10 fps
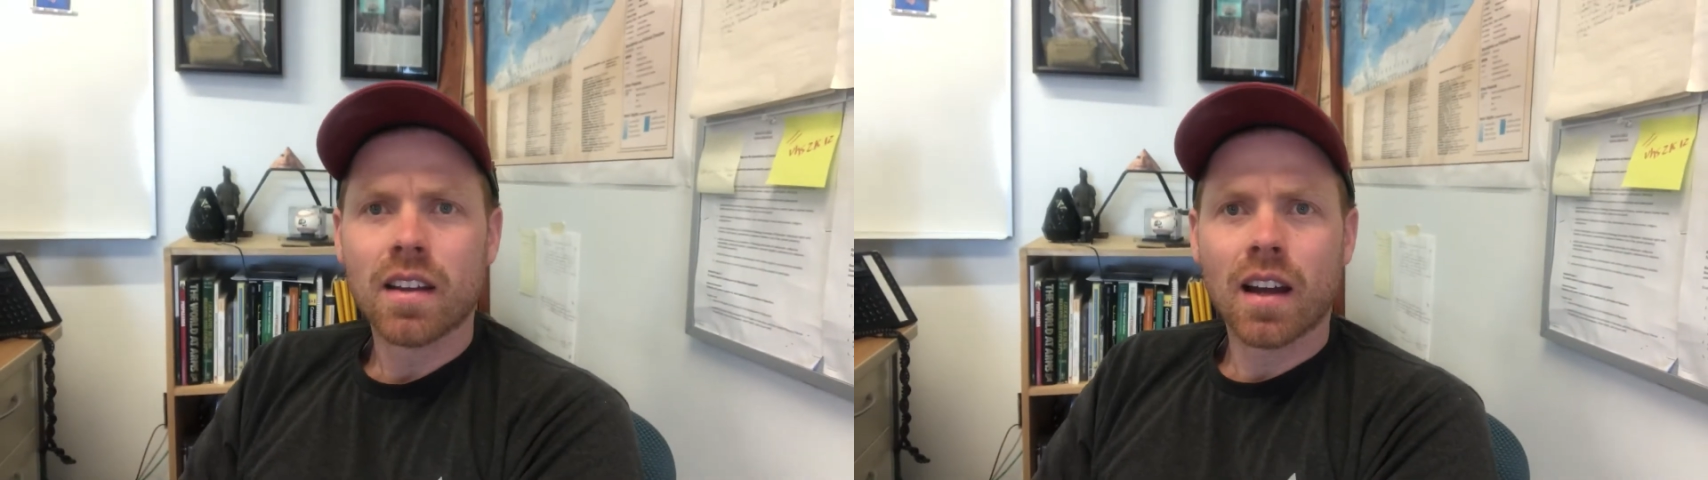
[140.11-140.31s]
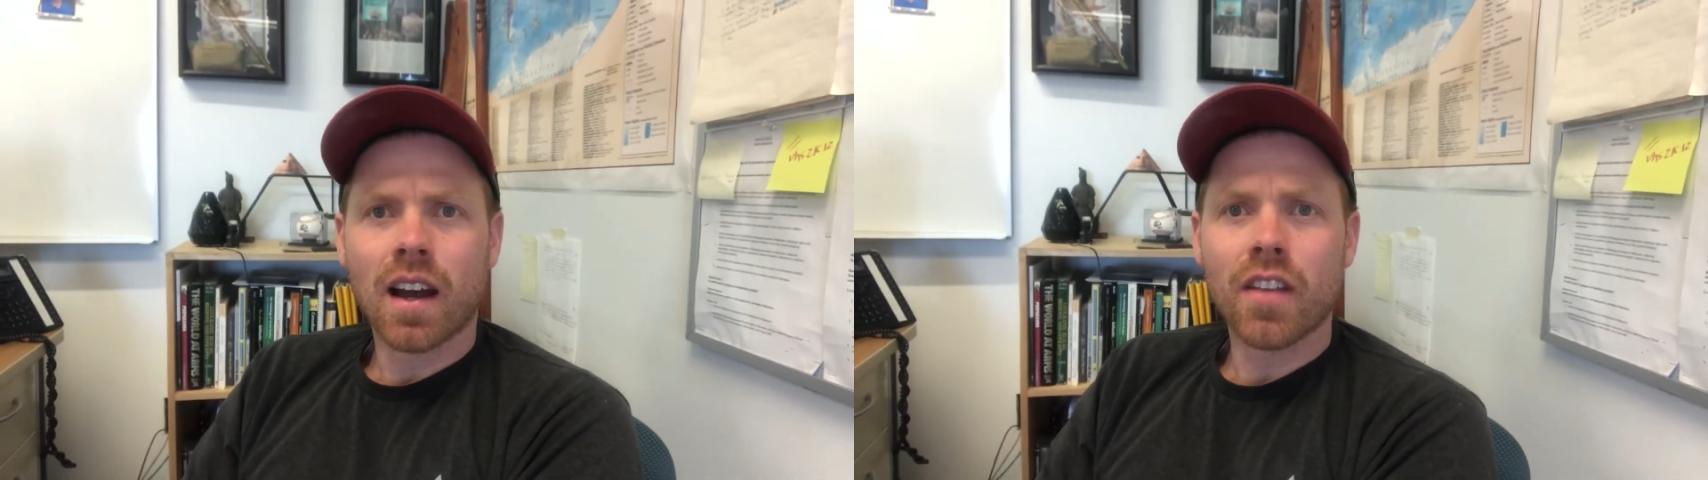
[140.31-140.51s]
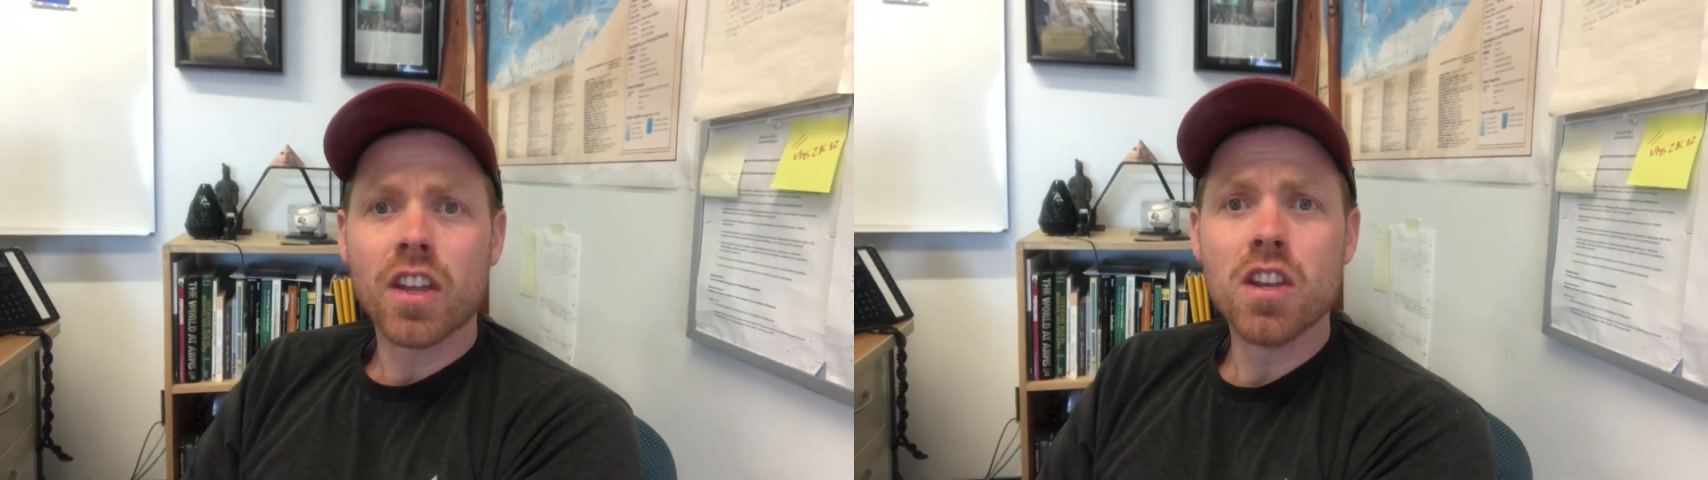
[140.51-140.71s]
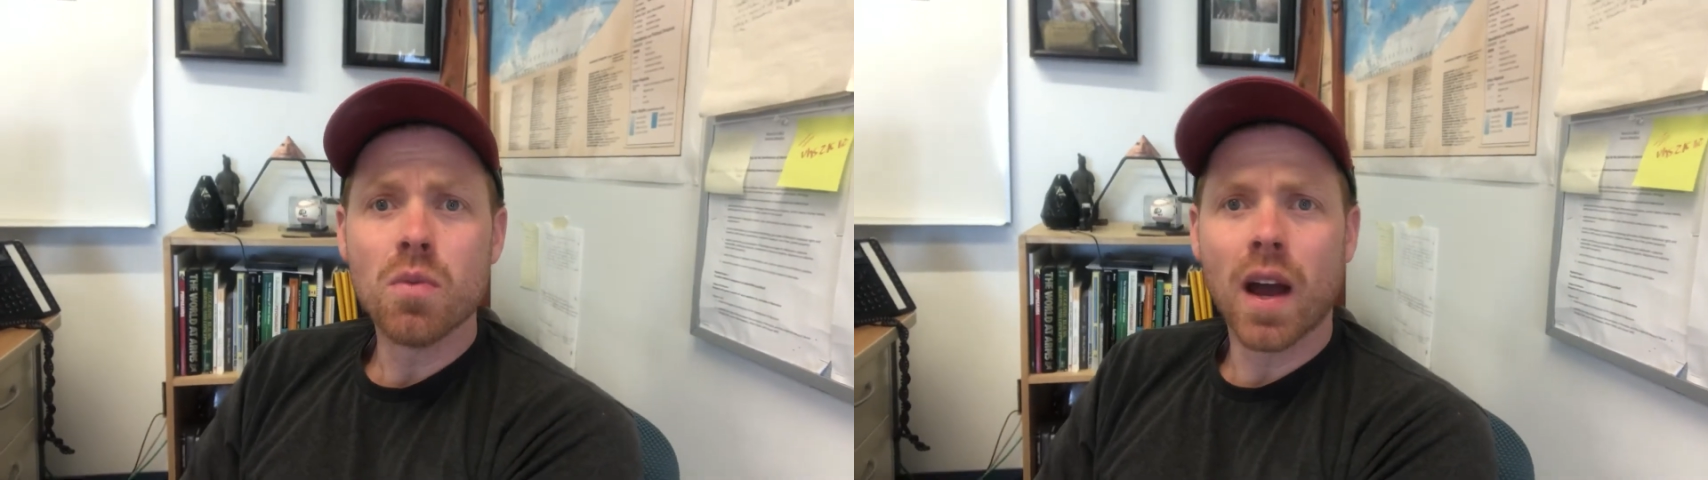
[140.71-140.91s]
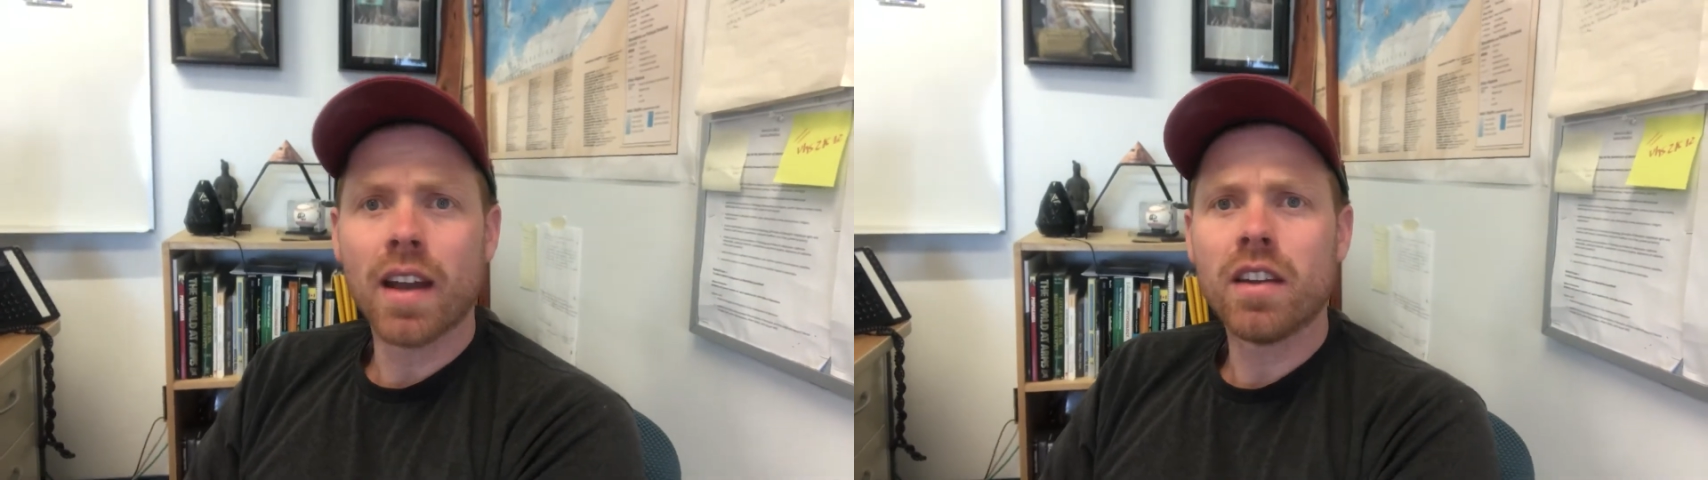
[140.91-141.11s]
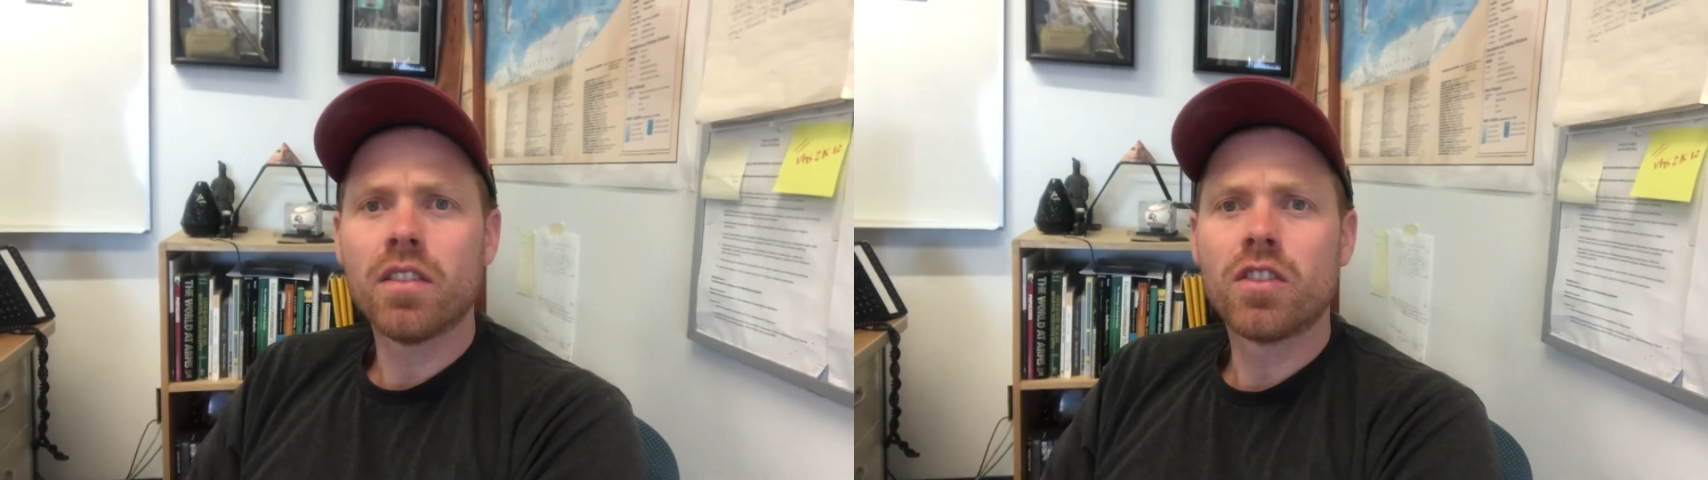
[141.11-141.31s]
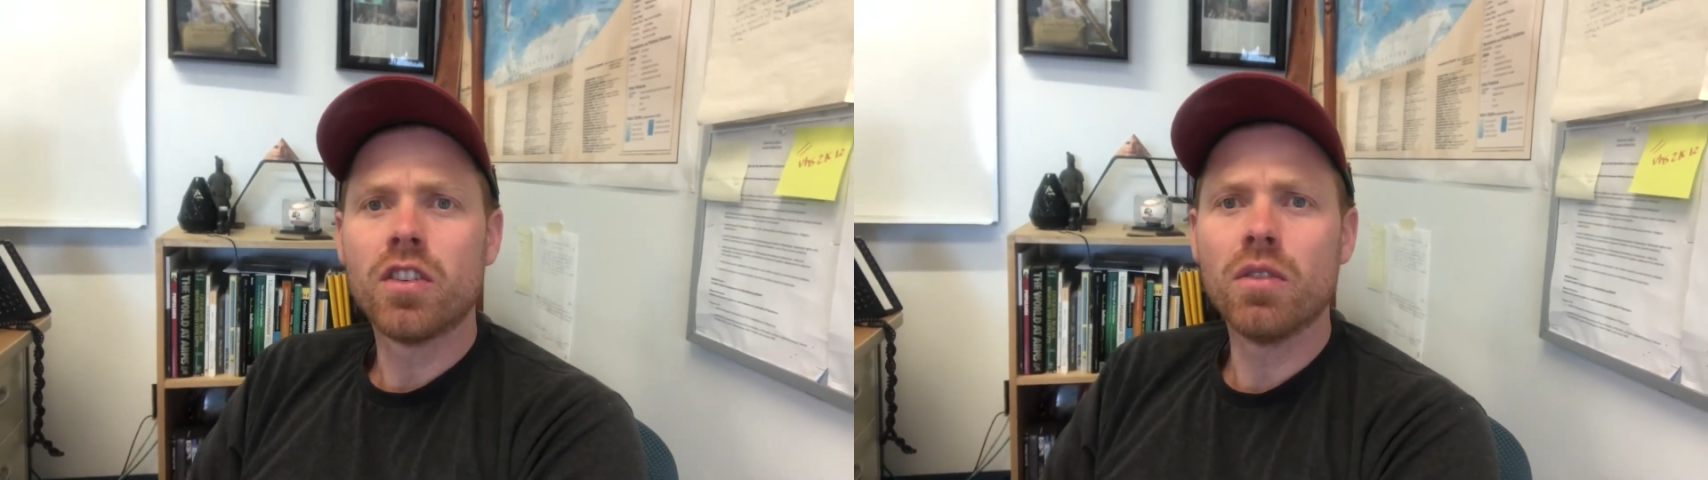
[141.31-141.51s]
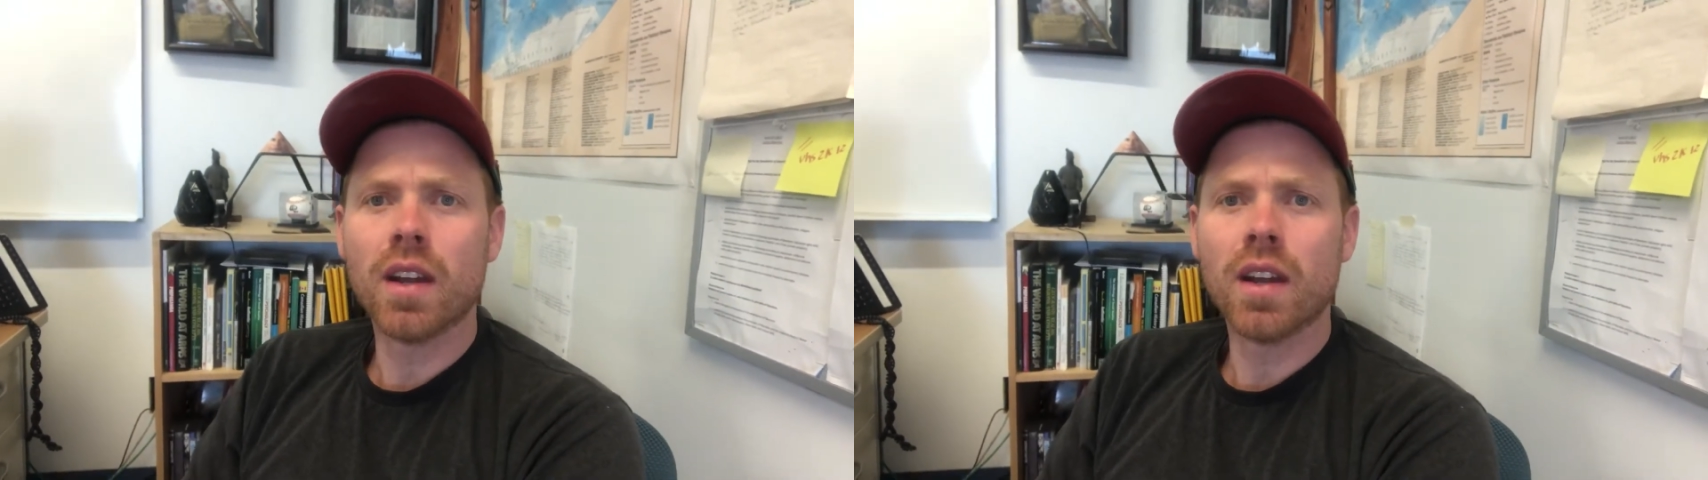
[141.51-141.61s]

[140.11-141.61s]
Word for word: uh, the UN to